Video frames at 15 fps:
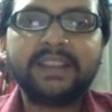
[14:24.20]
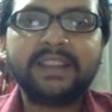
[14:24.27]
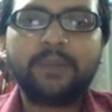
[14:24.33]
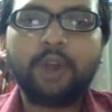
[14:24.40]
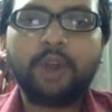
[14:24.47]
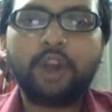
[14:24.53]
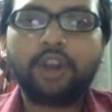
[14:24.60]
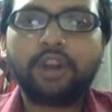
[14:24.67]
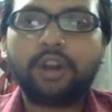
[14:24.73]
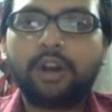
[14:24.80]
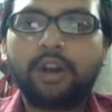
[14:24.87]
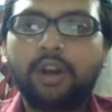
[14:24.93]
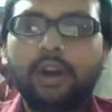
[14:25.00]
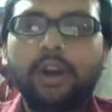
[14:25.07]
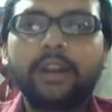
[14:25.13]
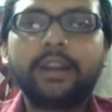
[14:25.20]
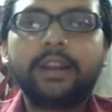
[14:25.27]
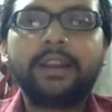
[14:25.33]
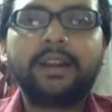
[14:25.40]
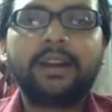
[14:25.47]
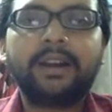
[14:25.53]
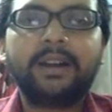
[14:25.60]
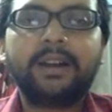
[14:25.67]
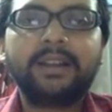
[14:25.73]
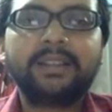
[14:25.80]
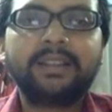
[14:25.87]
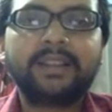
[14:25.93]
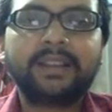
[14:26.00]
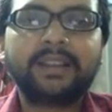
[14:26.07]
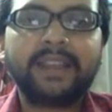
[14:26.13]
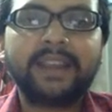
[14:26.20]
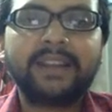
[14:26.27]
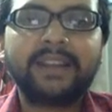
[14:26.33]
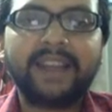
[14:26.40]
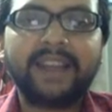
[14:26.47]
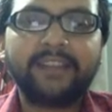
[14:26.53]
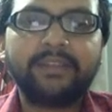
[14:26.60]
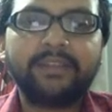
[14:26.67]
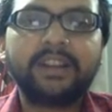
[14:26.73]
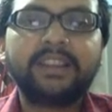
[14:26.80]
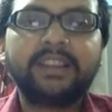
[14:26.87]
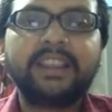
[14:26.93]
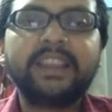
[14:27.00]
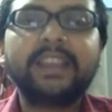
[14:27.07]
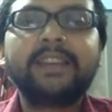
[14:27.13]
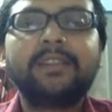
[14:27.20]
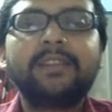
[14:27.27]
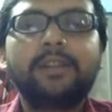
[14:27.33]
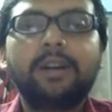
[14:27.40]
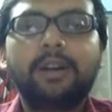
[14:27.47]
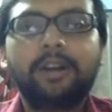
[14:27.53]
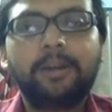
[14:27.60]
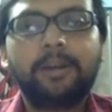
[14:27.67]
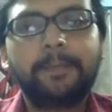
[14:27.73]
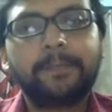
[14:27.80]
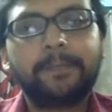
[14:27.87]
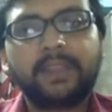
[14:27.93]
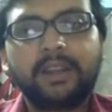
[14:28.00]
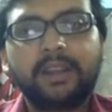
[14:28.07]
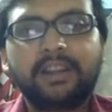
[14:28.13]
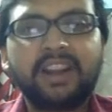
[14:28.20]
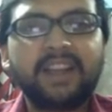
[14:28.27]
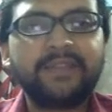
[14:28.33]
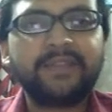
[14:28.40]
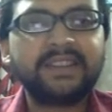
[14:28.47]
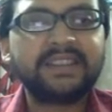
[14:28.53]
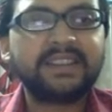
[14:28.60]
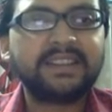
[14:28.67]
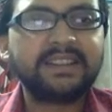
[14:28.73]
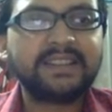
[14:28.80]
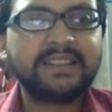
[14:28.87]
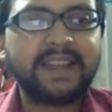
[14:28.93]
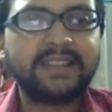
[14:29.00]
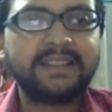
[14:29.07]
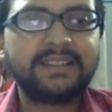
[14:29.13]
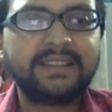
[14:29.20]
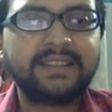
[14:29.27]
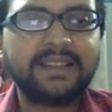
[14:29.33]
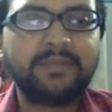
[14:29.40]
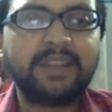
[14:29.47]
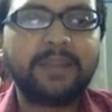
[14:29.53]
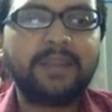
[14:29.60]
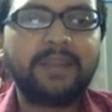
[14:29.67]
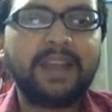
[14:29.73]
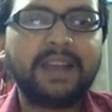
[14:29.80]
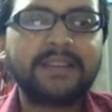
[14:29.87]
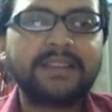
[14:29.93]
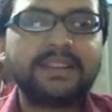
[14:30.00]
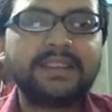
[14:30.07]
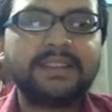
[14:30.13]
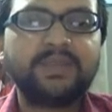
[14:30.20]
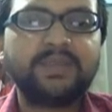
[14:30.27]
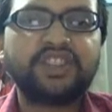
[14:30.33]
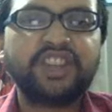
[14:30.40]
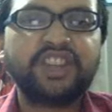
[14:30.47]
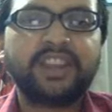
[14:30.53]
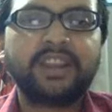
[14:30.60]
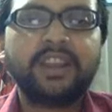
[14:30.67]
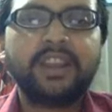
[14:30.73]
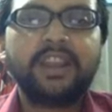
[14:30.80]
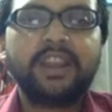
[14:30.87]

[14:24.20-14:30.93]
block or can divert the traffic signals. At the same time, last is phishing.